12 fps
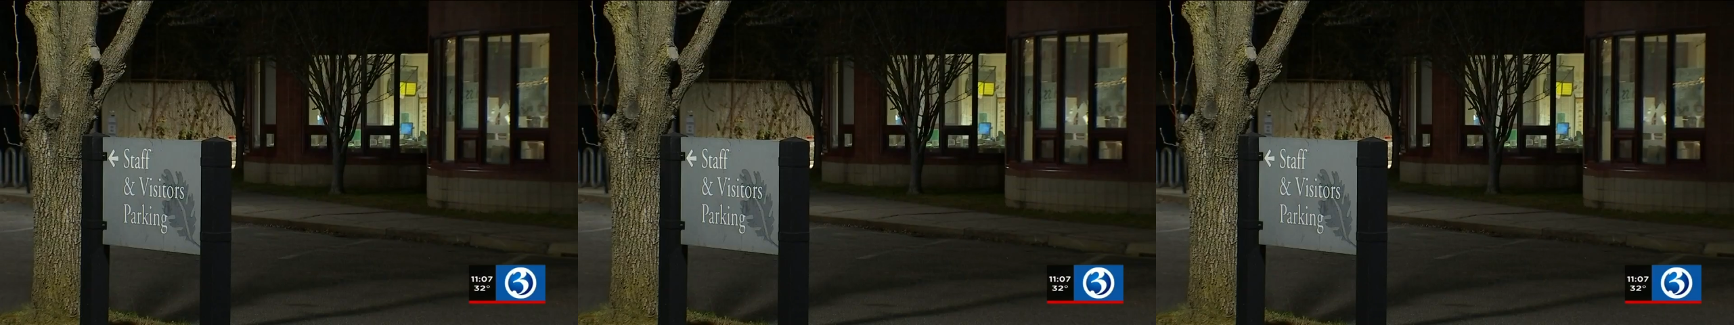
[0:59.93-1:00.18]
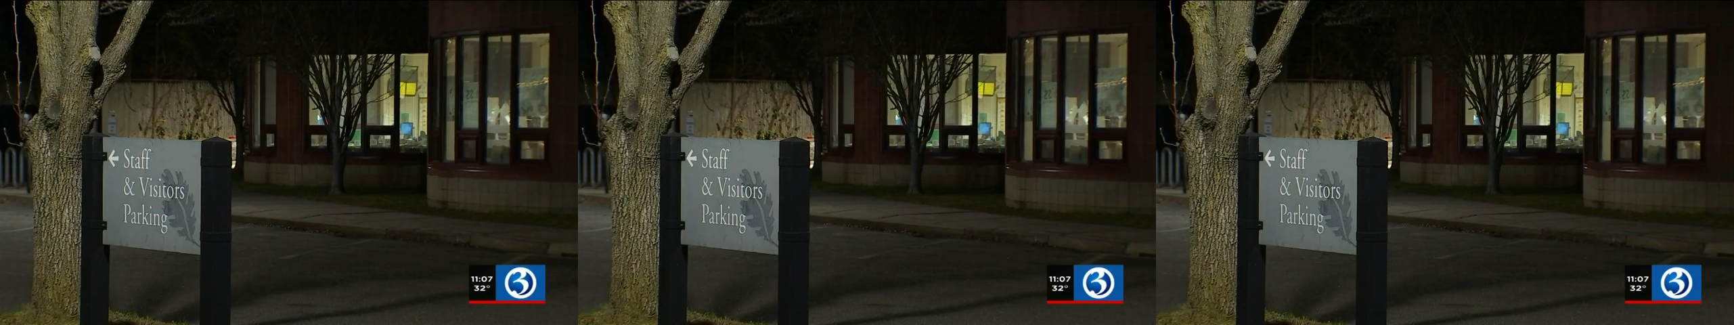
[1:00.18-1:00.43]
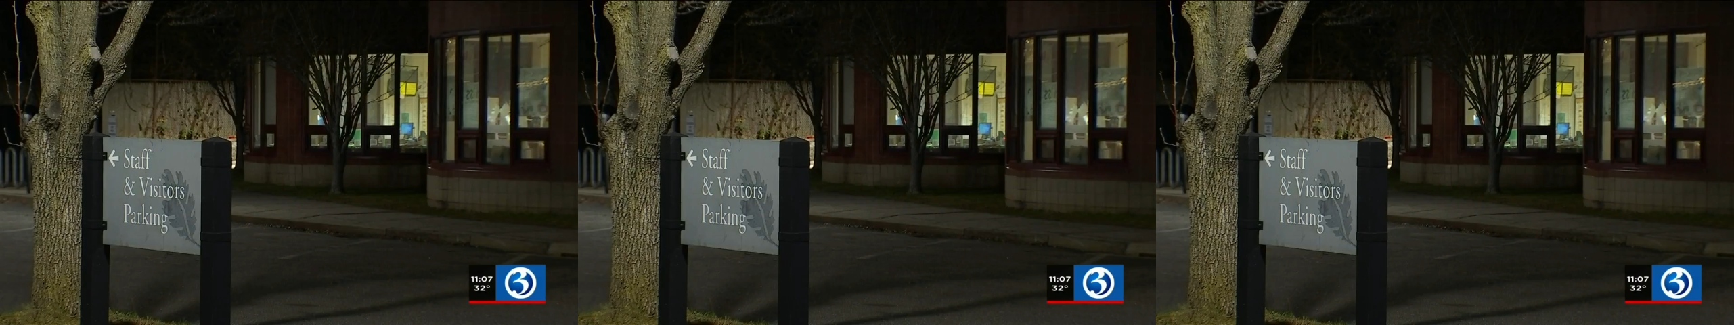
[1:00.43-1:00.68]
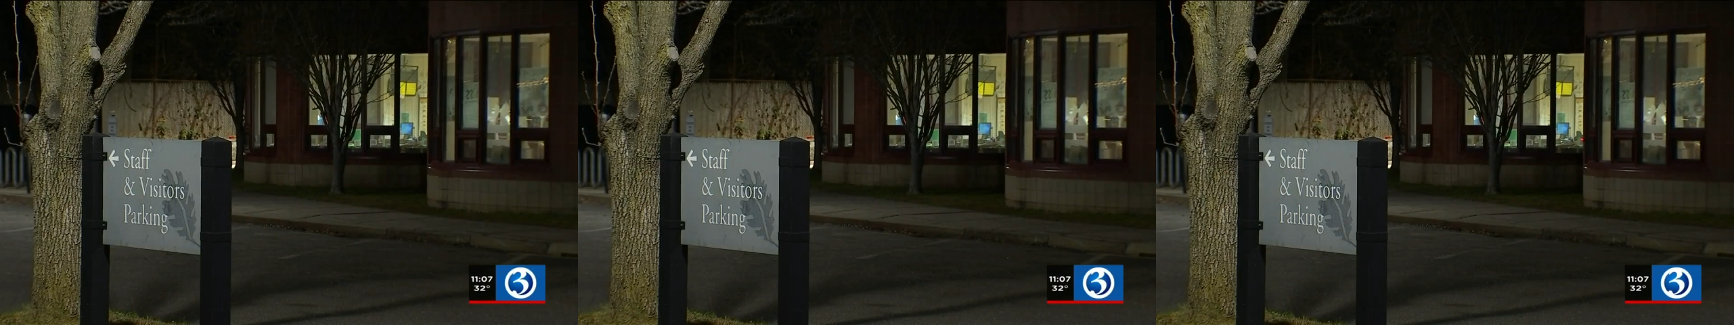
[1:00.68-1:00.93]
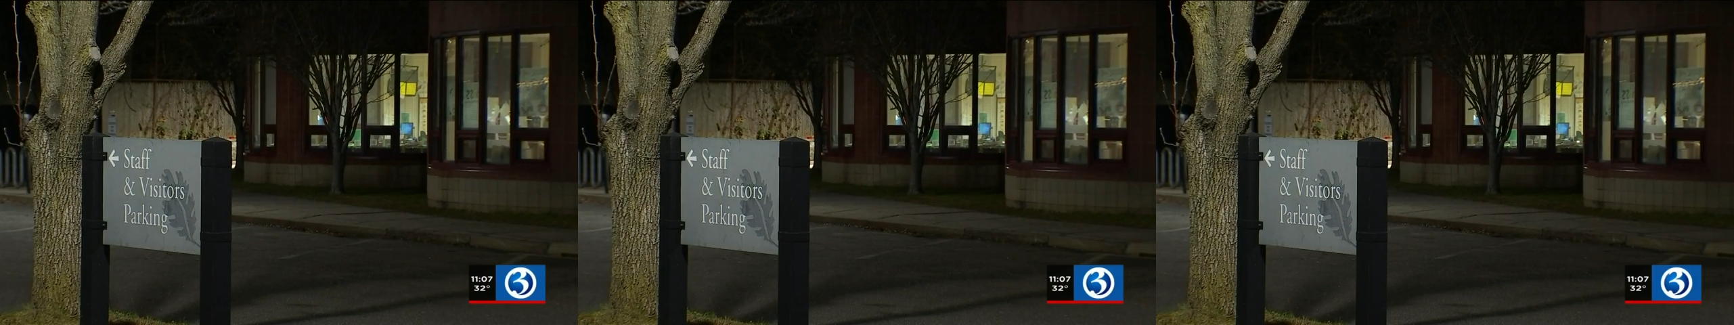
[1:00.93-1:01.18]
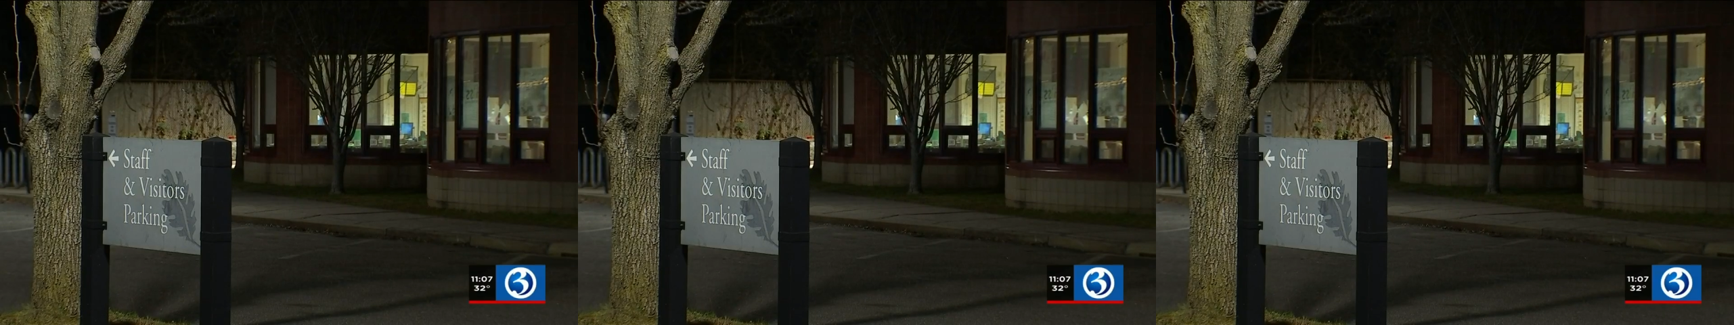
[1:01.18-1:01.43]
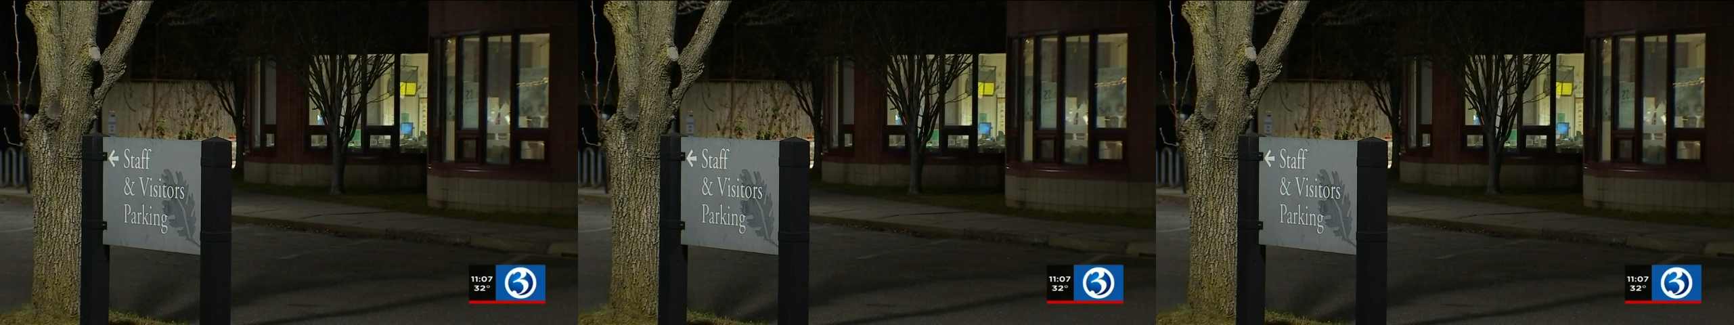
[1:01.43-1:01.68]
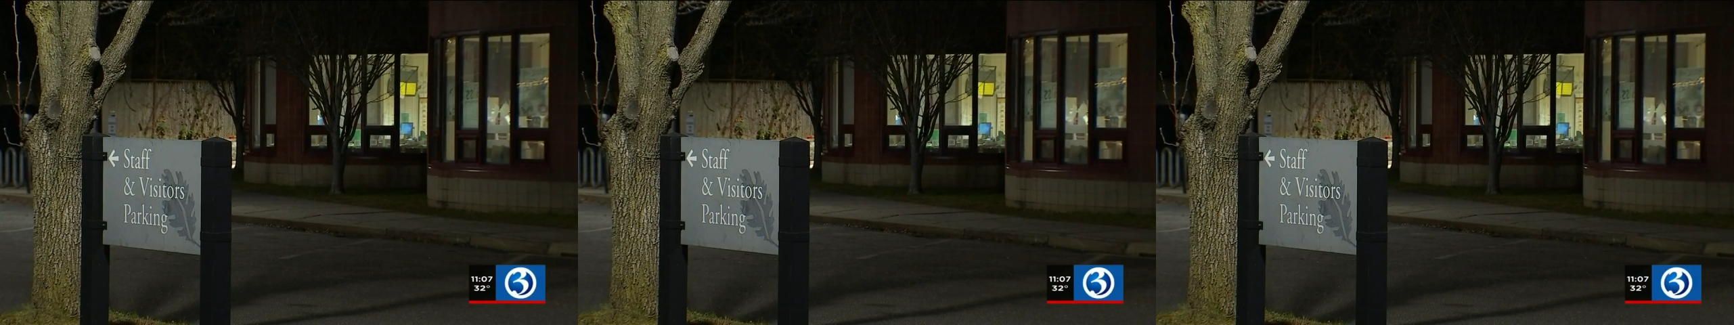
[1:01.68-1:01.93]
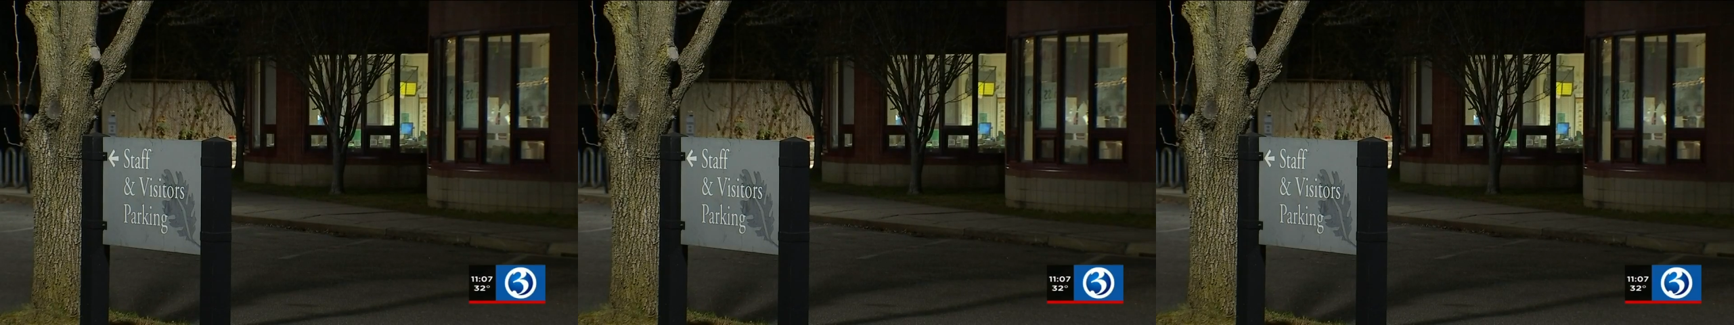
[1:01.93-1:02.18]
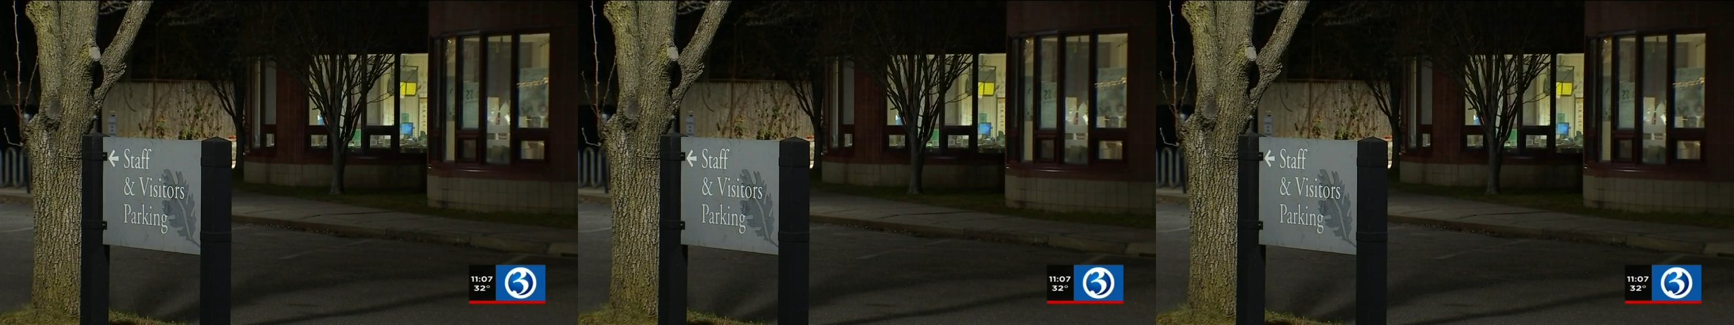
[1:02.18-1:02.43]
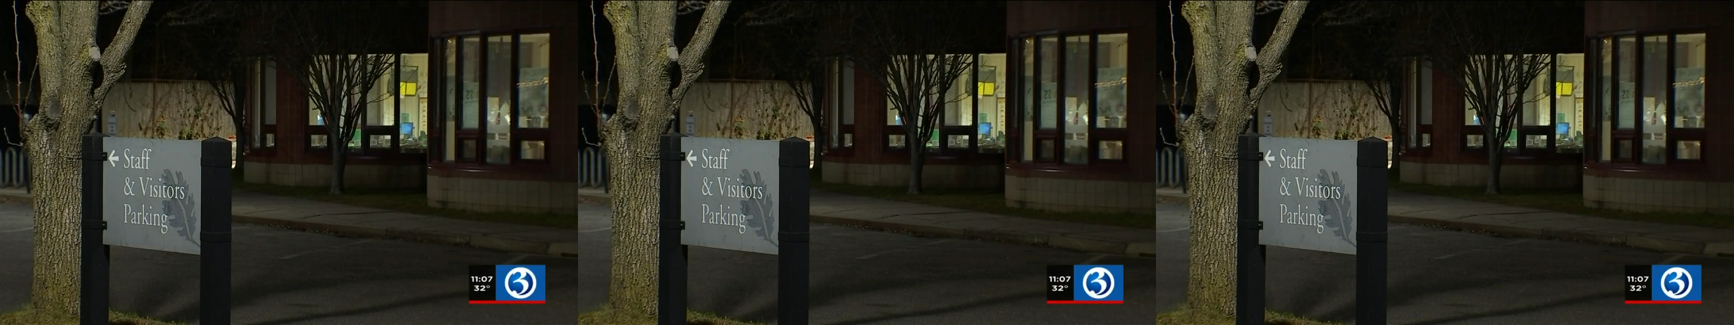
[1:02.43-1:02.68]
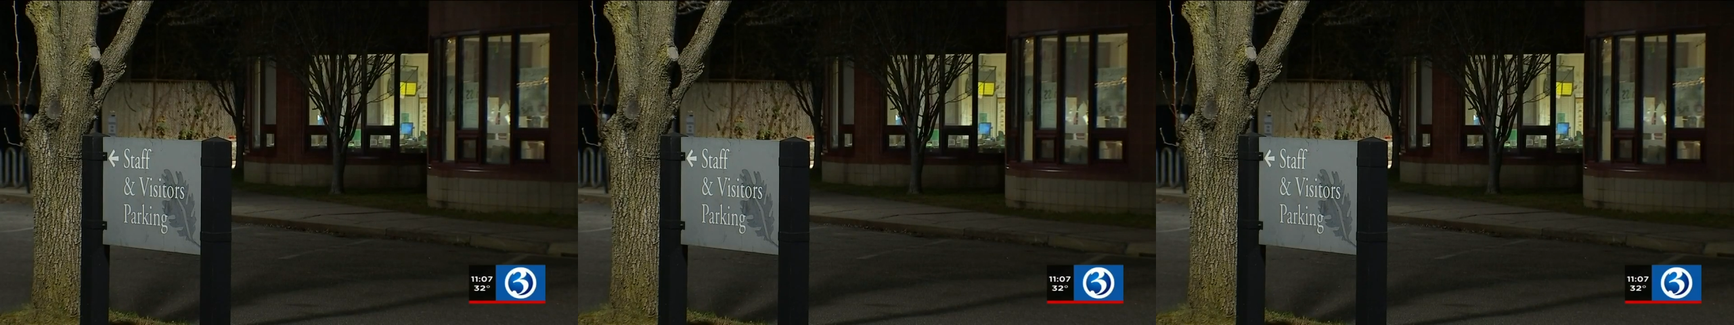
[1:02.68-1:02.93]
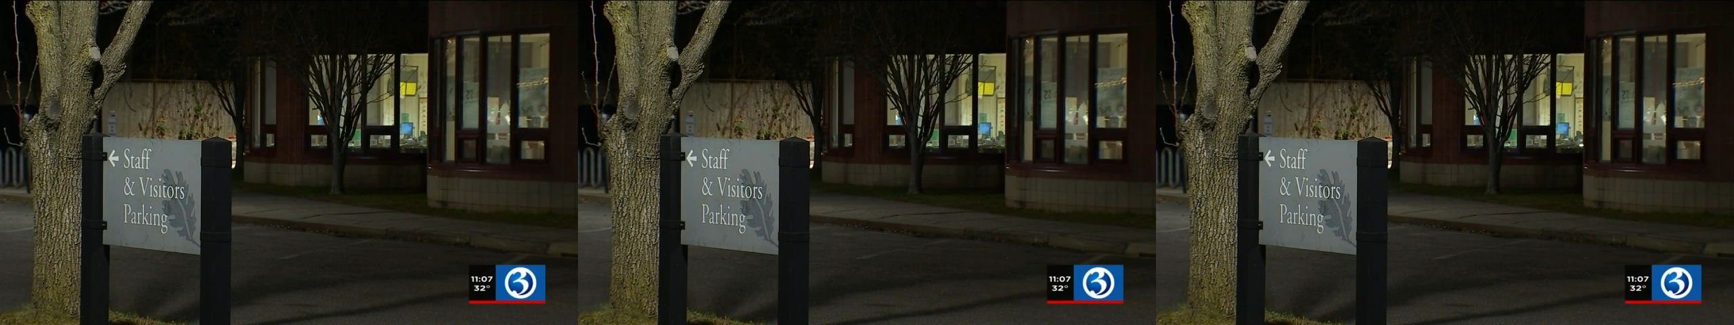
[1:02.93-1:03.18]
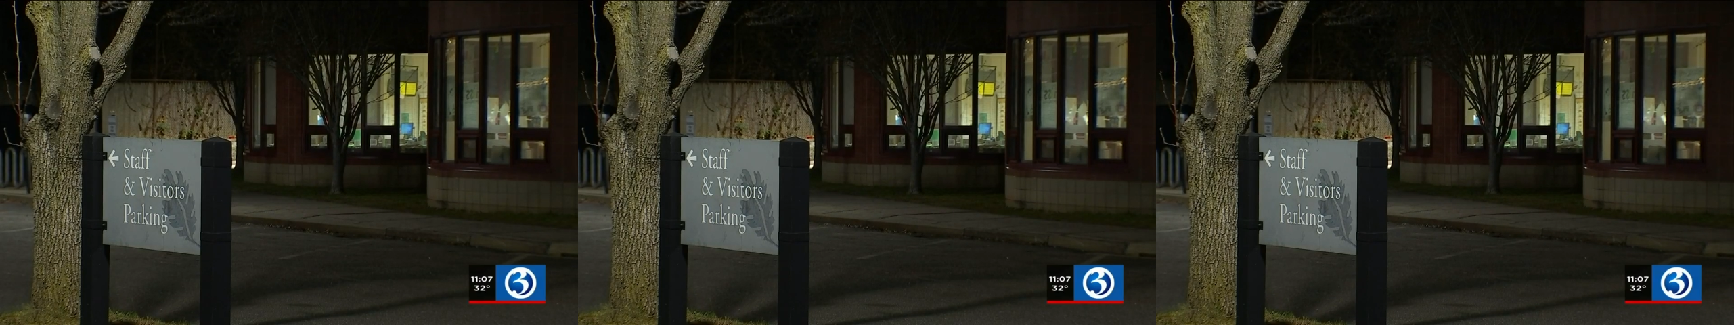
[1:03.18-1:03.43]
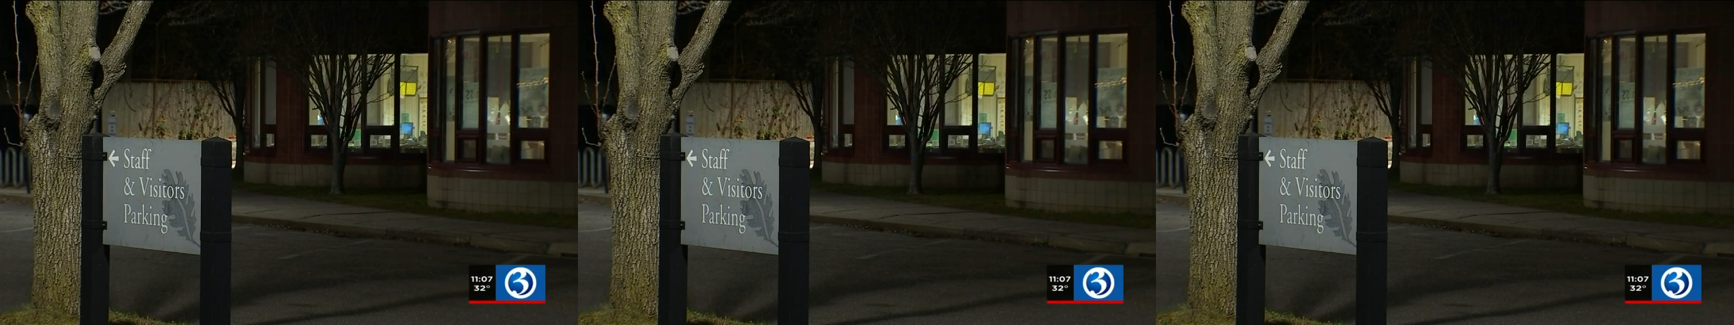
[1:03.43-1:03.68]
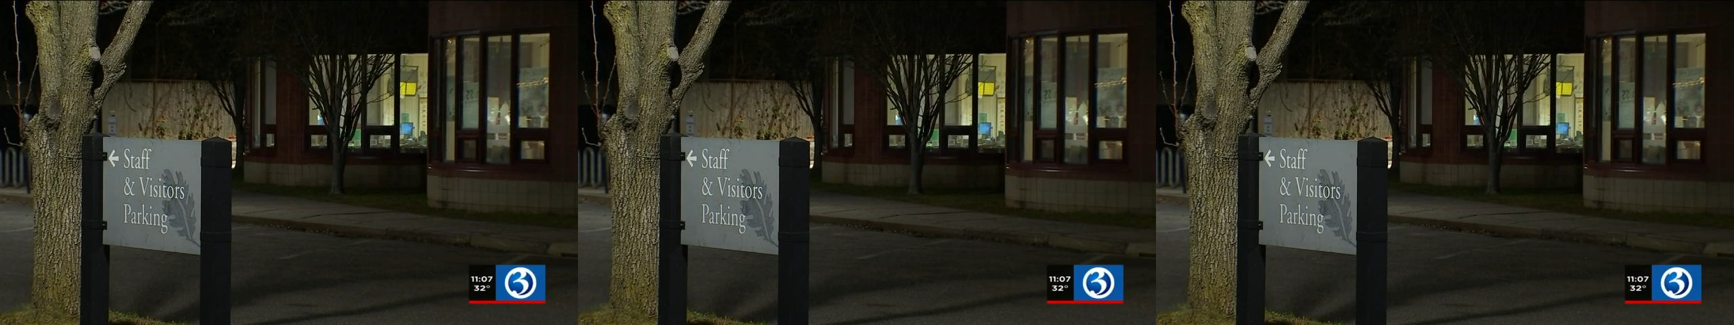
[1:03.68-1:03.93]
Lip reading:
Nobody's mouth can be seen.